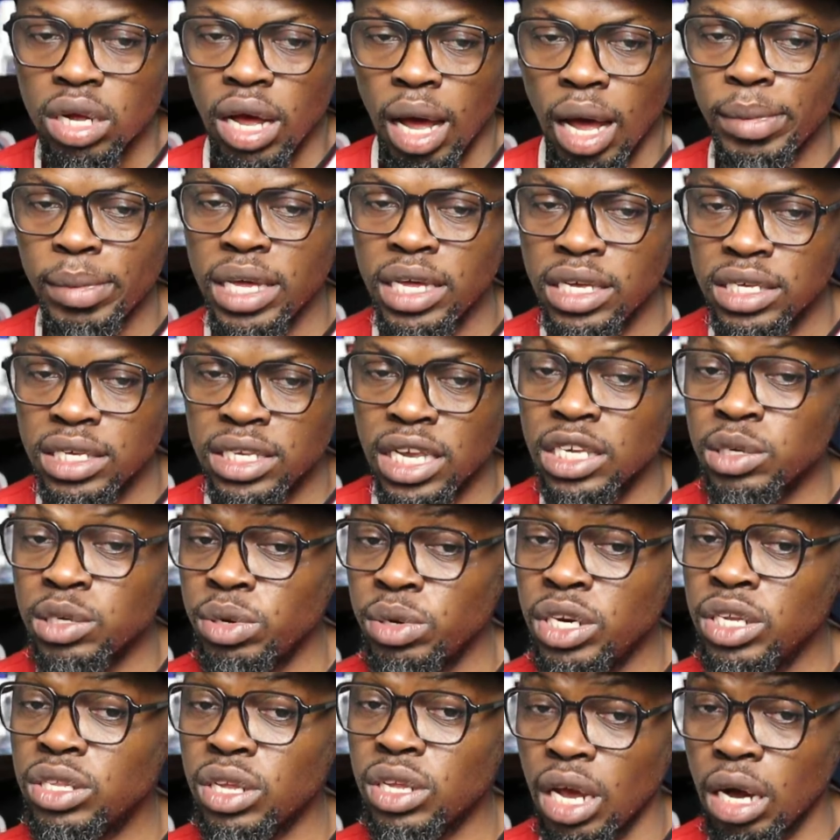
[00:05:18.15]
I mean, he says we
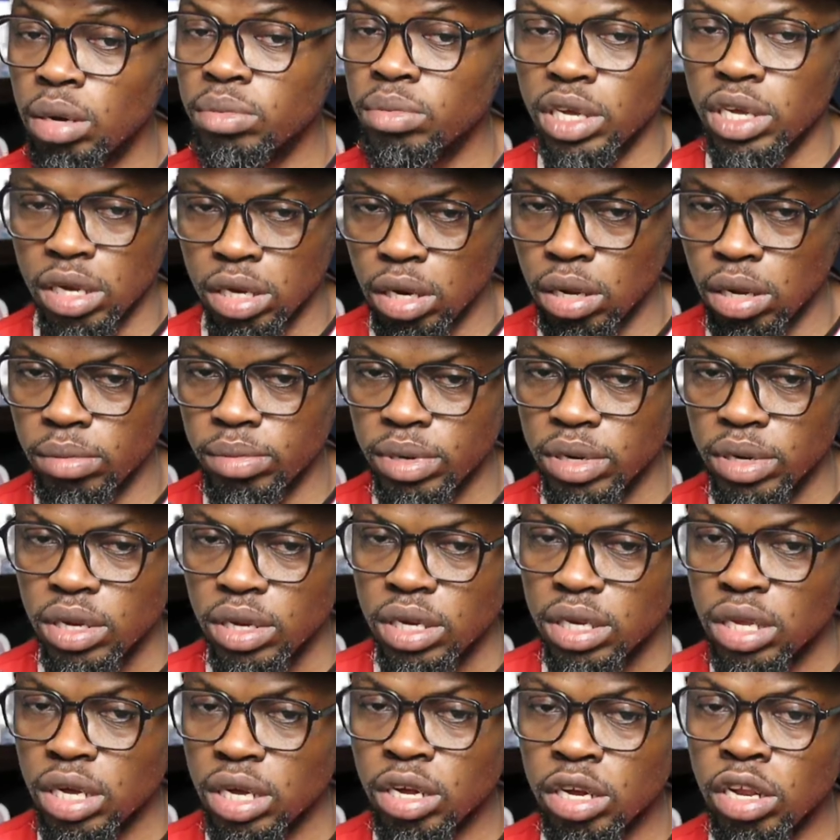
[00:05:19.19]
need to help the club.
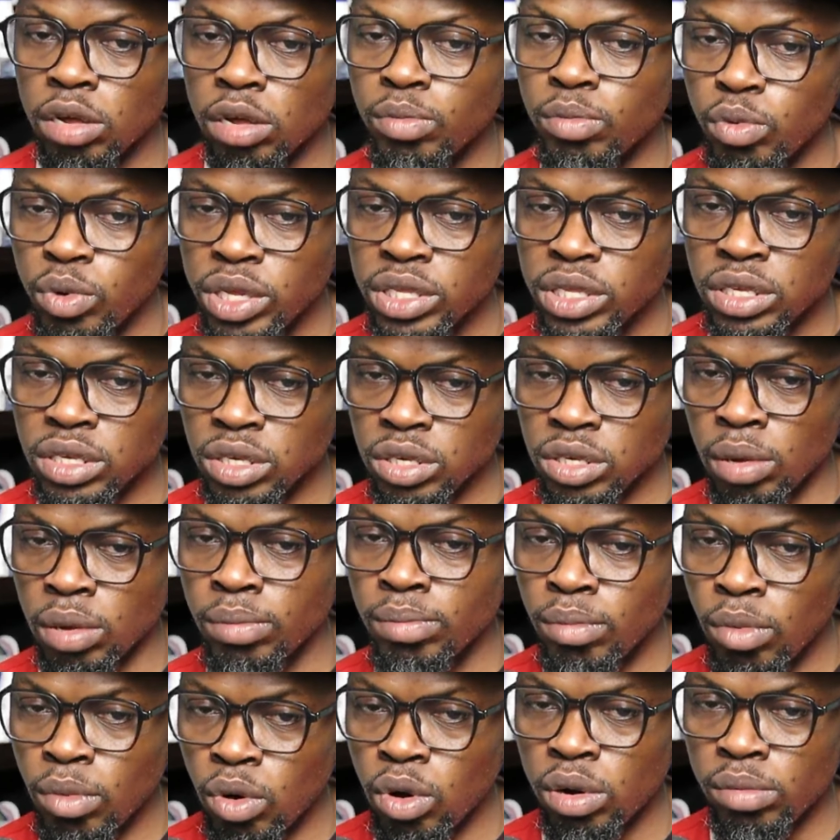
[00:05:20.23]
The club wins
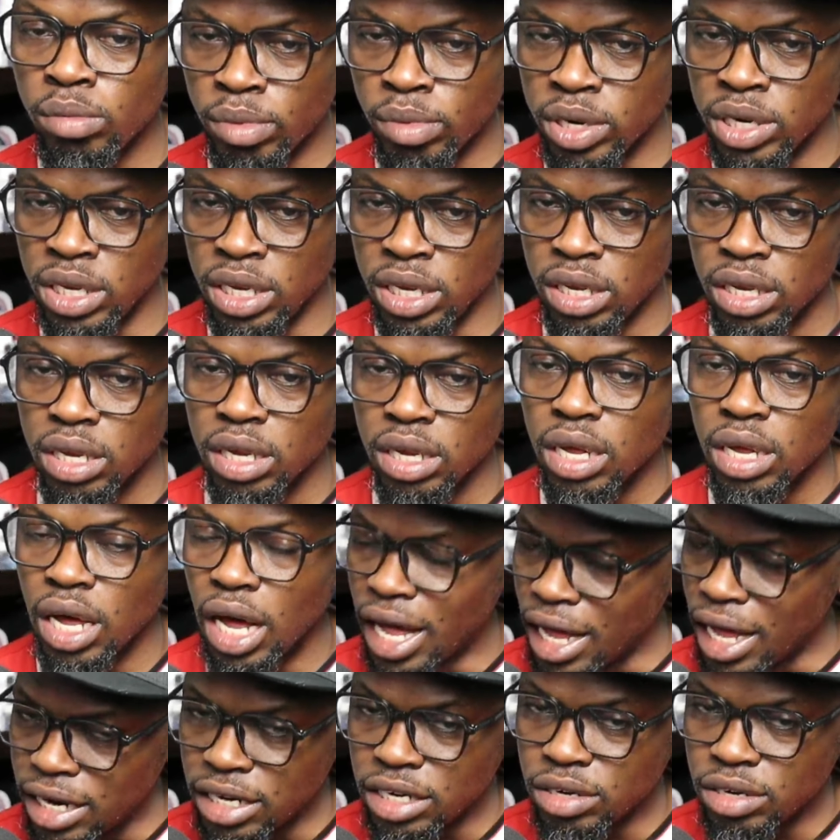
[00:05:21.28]
some more money,
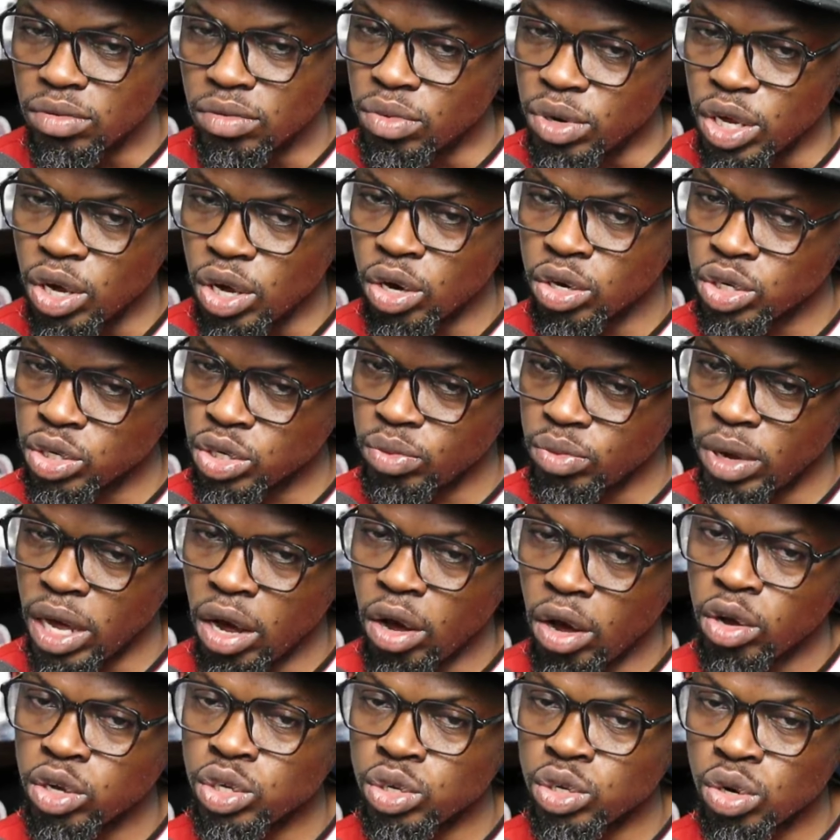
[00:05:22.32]
and we are
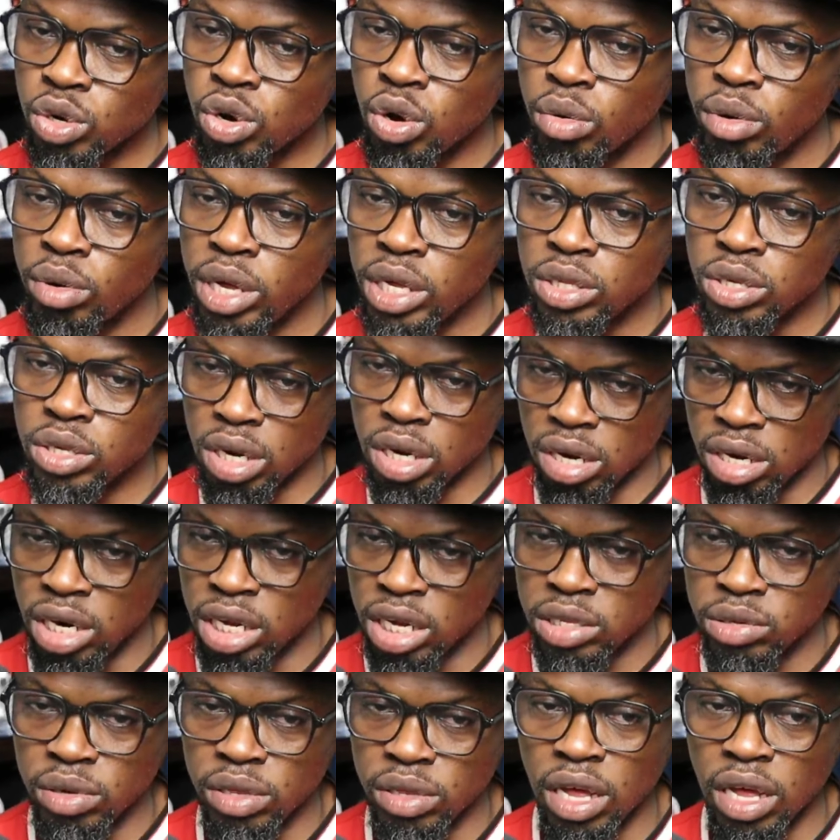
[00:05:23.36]
also going to
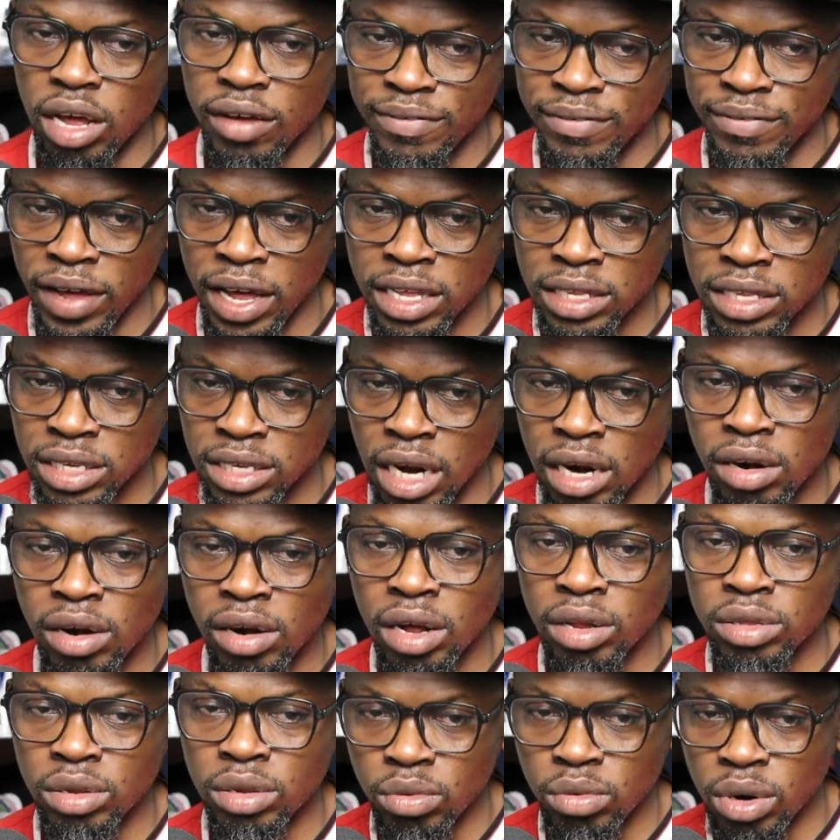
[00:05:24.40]
connect with our fans
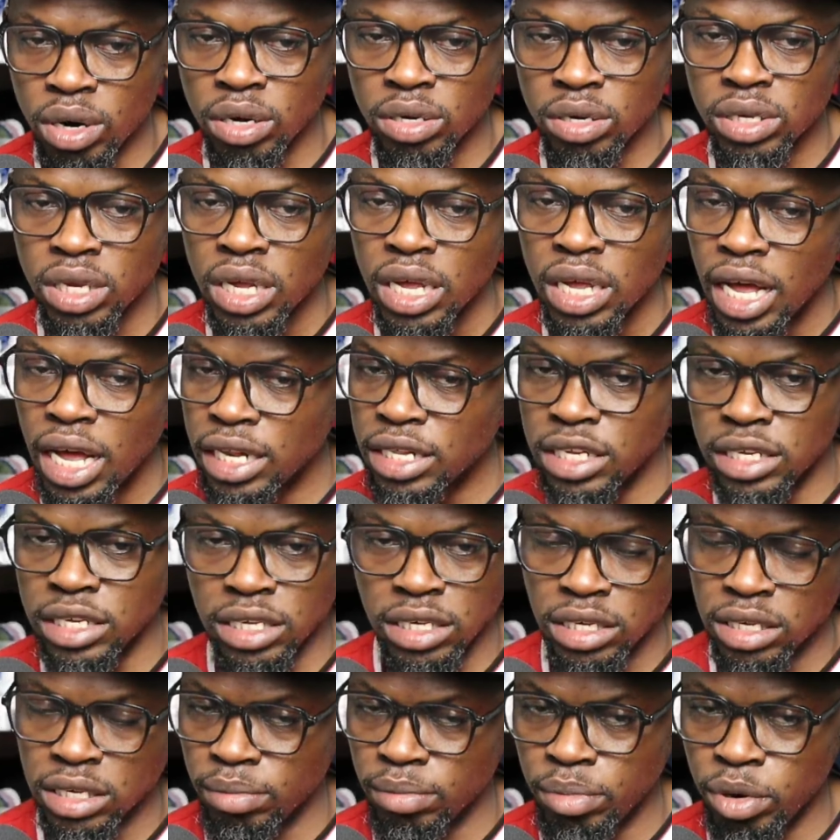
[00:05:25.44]
around the world, and this
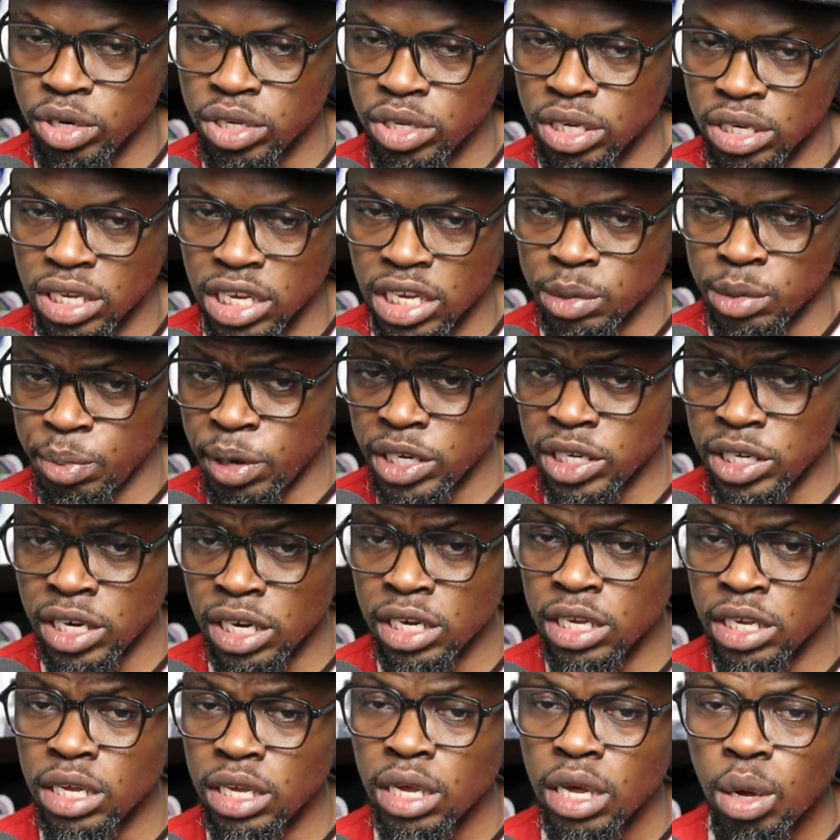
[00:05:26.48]
is important,
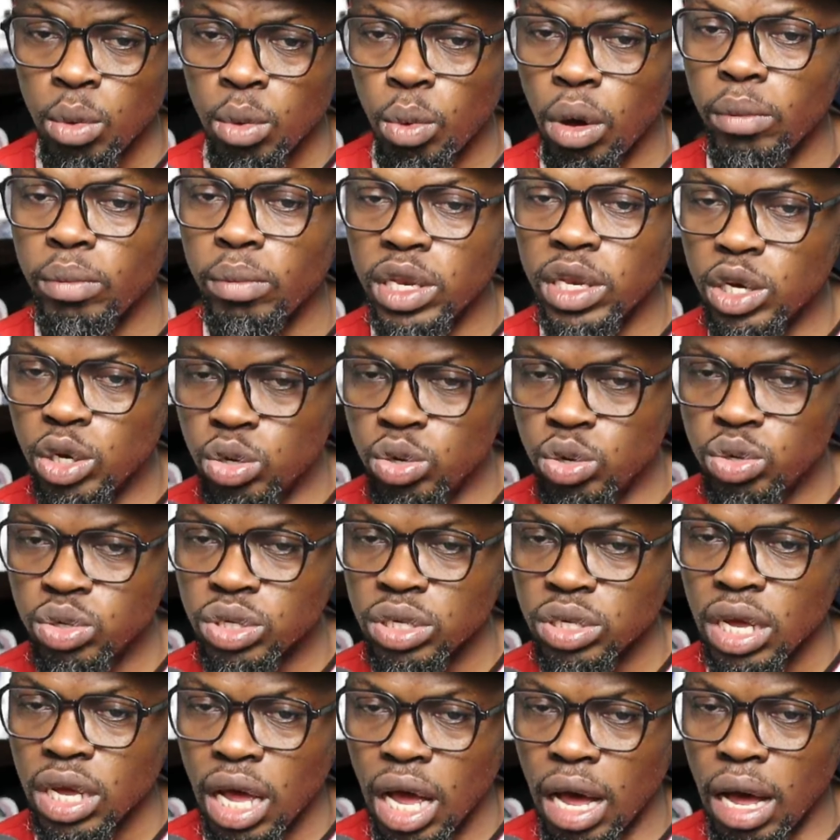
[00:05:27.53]
especially when we
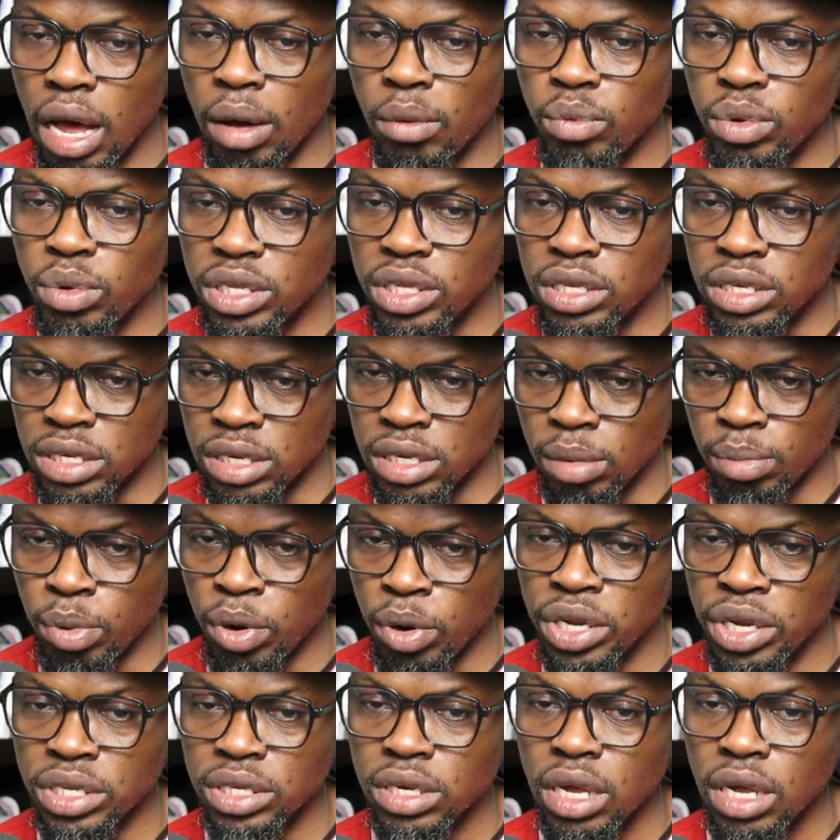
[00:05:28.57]
lose and we
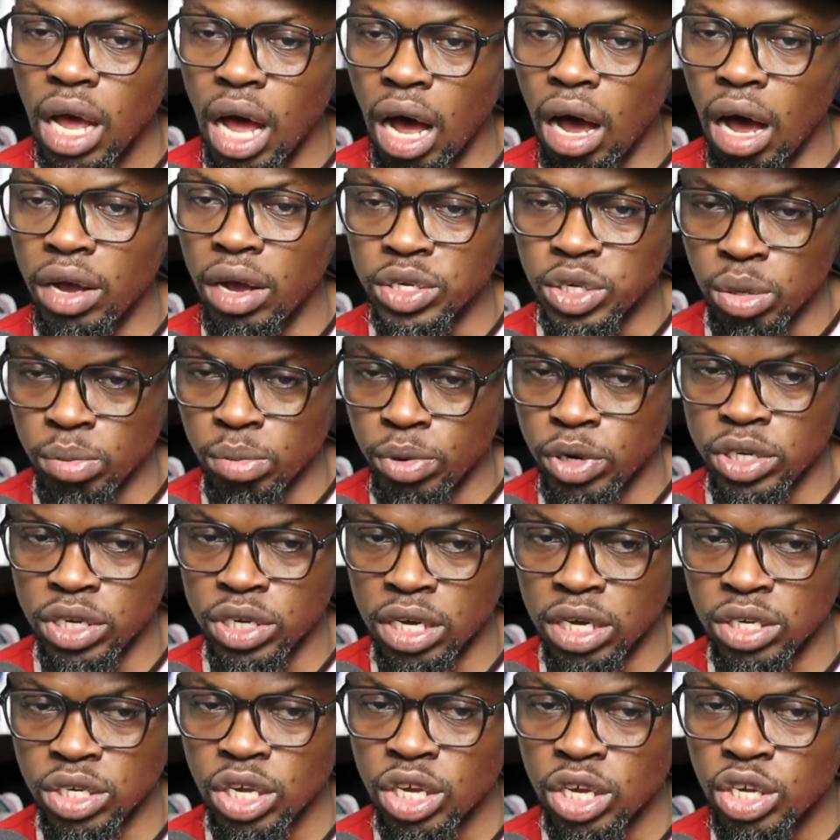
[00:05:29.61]
disappoint our
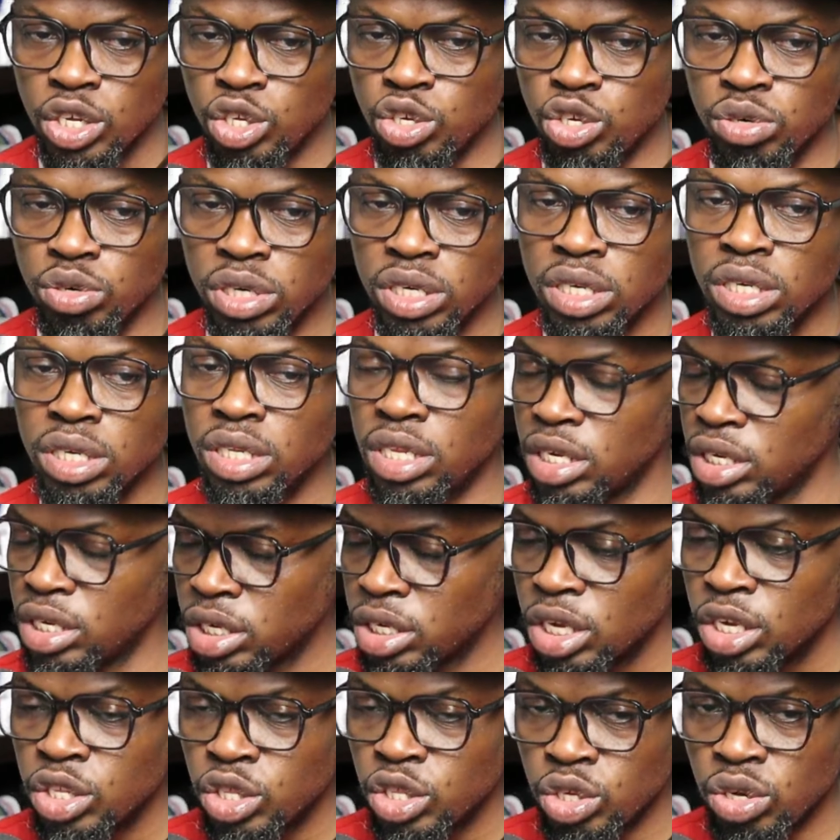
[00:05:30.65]
supporters during
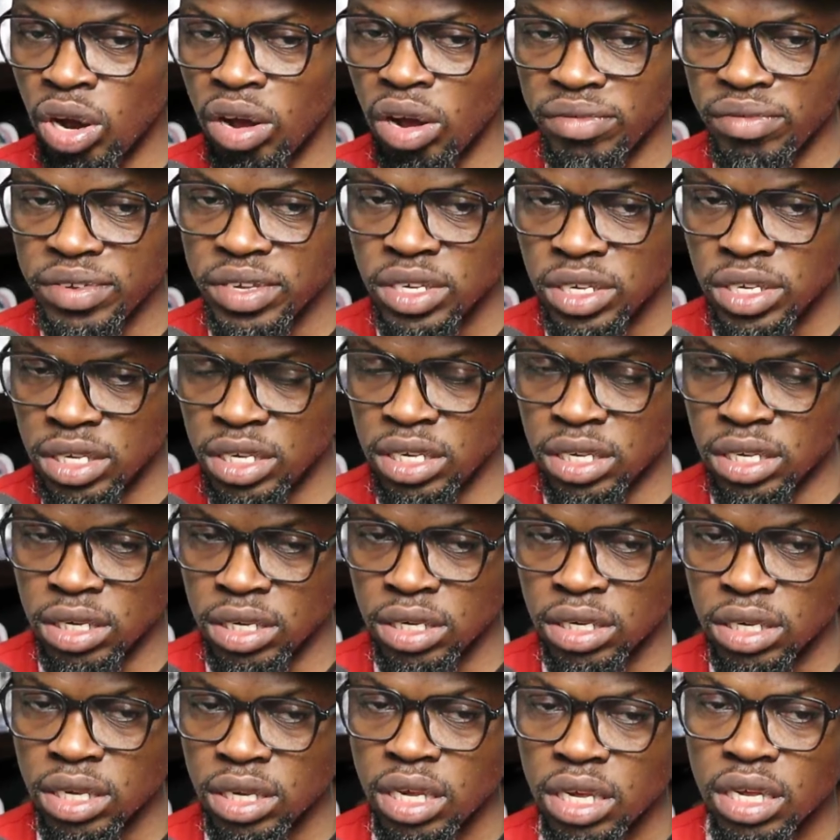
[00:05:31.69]
this tough
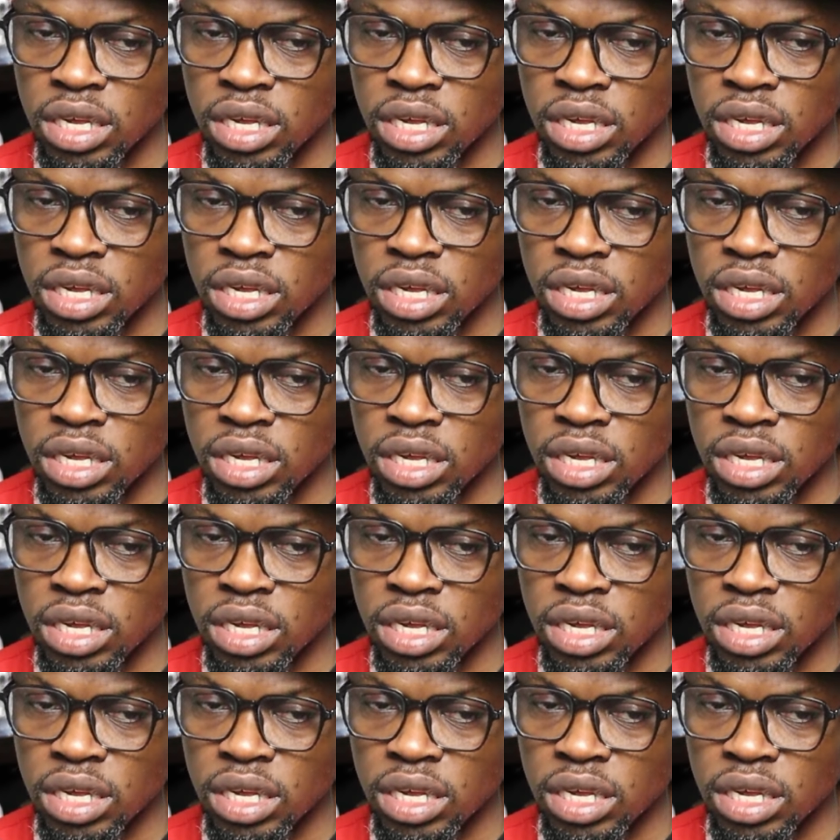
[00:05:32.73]
season.